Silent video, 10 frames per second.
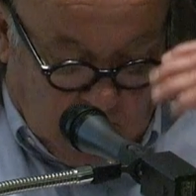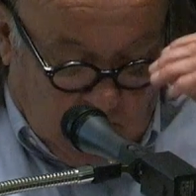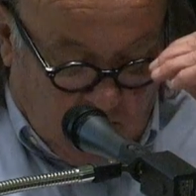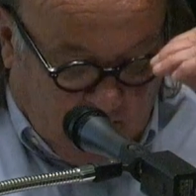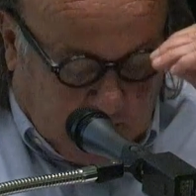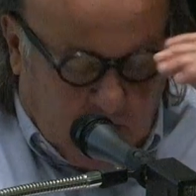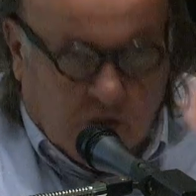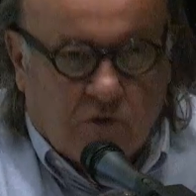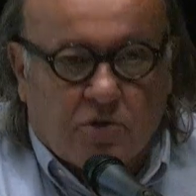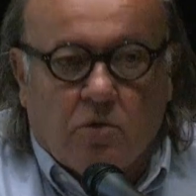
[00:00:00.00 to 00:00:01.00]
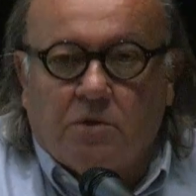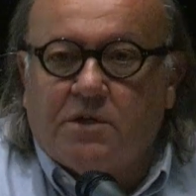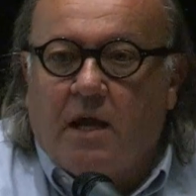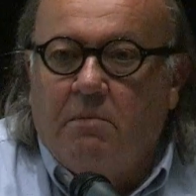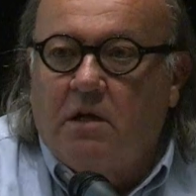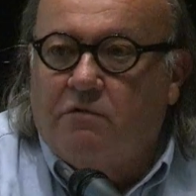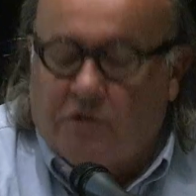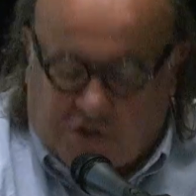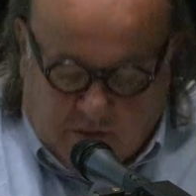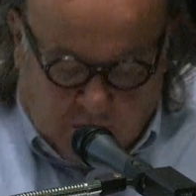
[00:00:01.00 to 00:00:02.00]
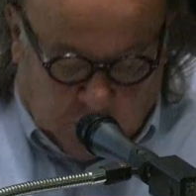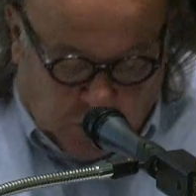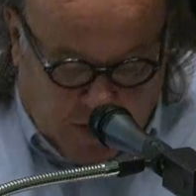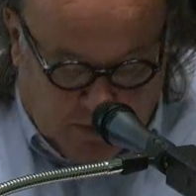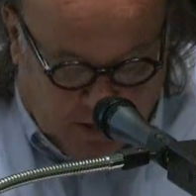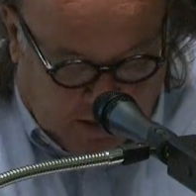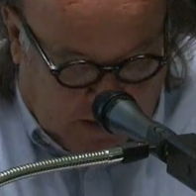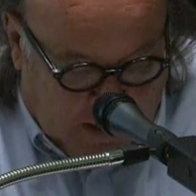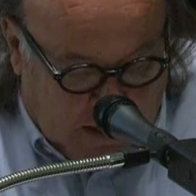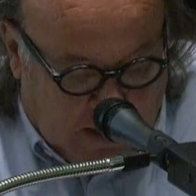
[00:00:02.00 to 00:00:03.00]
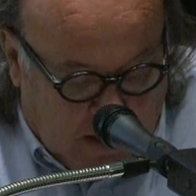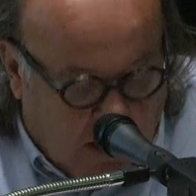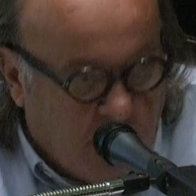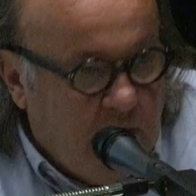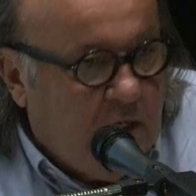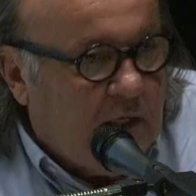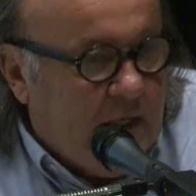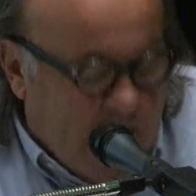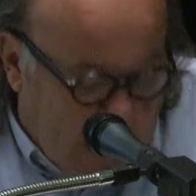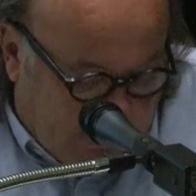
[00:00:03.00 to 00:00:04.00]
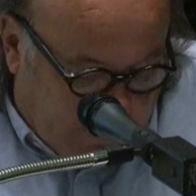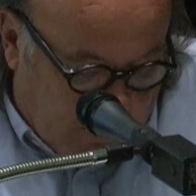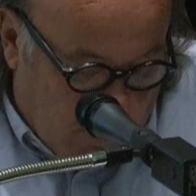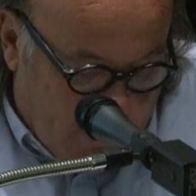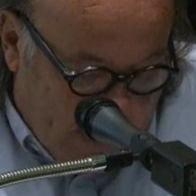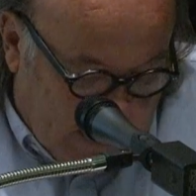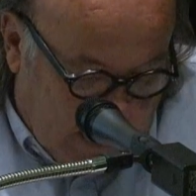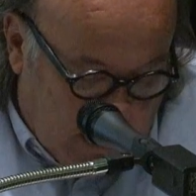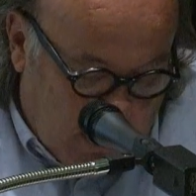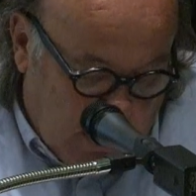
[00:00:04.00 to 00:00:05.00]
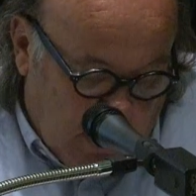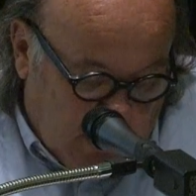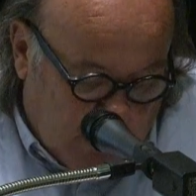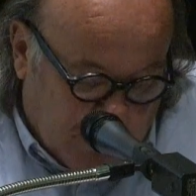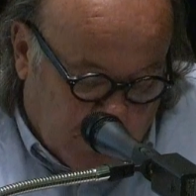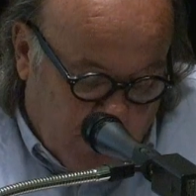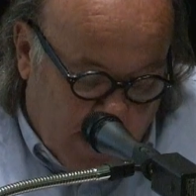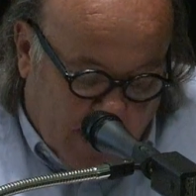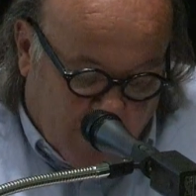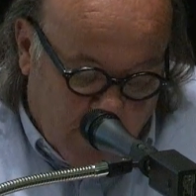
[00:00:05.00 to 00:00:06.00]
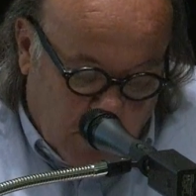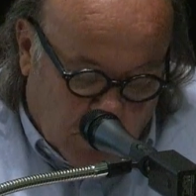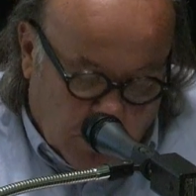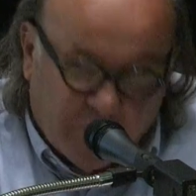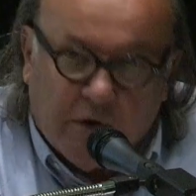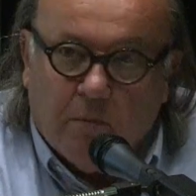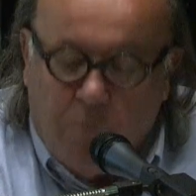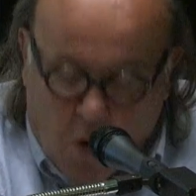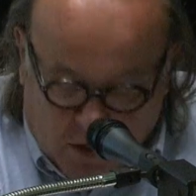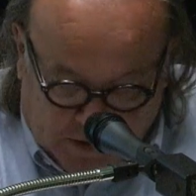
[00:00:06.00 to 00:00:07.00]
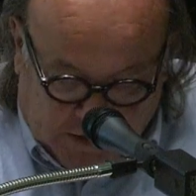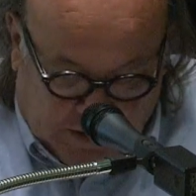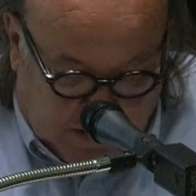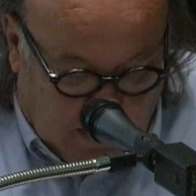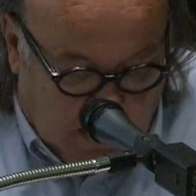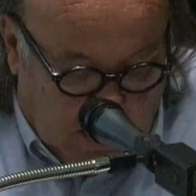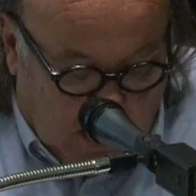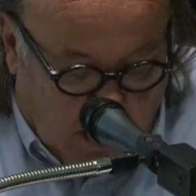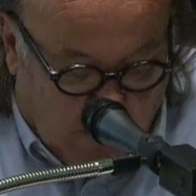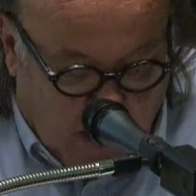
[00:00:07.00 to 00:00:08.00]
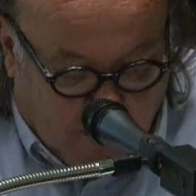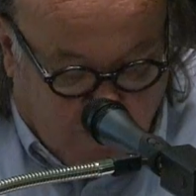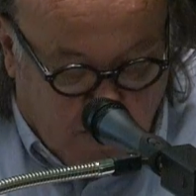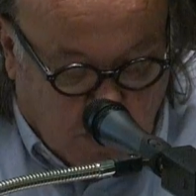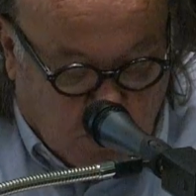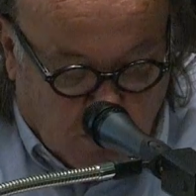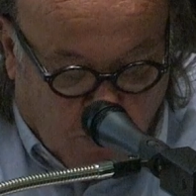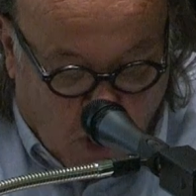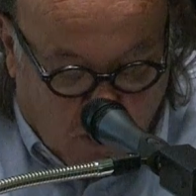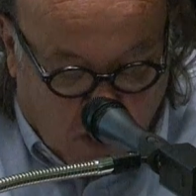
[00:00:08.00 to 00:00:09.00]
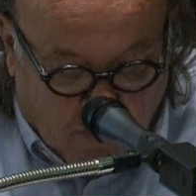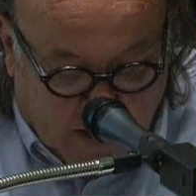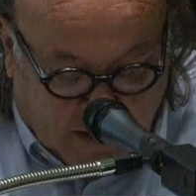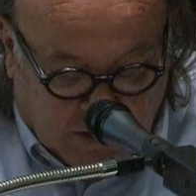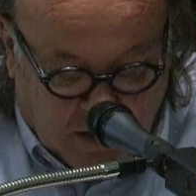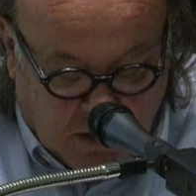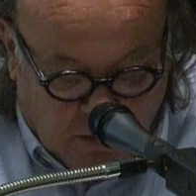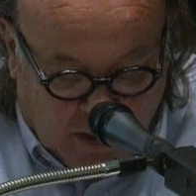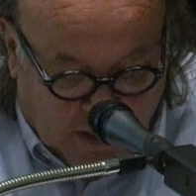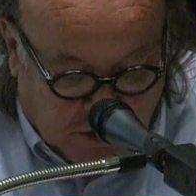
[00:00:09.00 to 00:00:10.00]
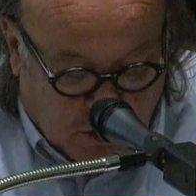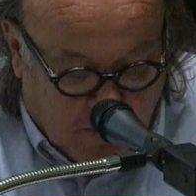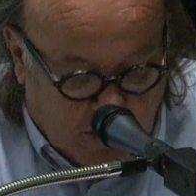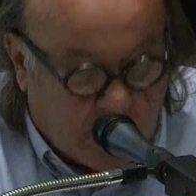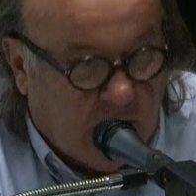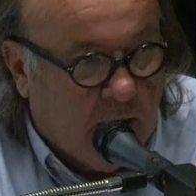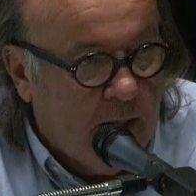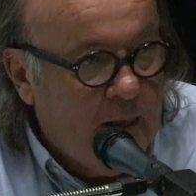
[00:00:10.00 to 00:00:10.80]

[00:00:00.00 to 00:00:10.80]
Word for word: Residential schools came in for similar treatment. Immediately after the rebellion, there was a reaffirmation of their importance, a reaffirmation brought on by continuing instability.